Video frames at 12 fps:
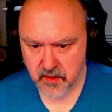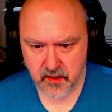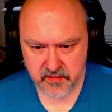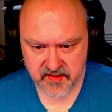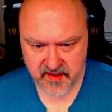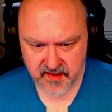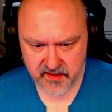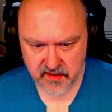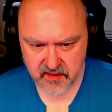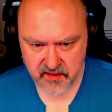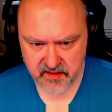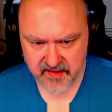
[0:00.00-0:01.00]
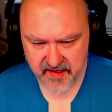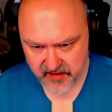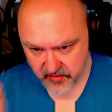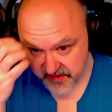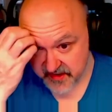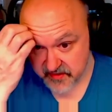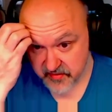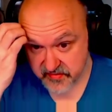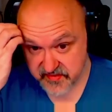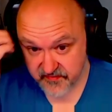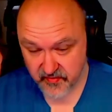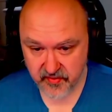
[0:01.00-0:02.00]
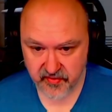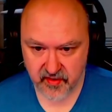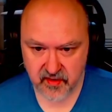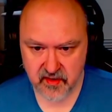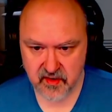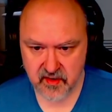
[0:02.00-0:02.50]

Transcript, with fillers: okay, can I get those further?